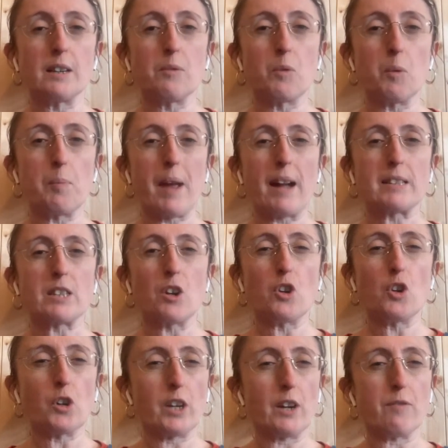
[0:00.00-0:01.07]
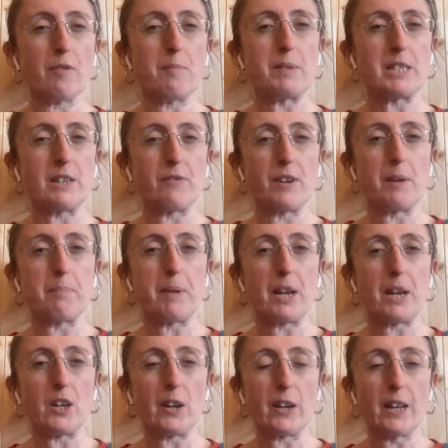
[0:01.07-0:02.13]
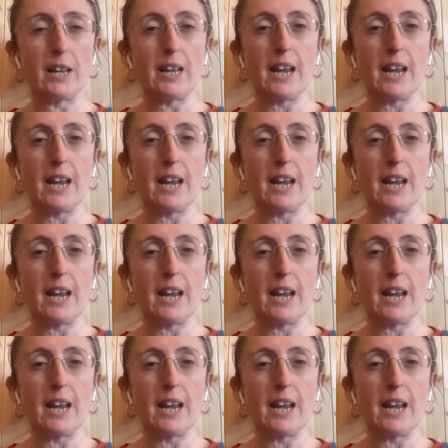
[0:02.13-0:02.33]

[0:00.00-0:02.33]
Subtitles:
will be able to look at it from a different opinion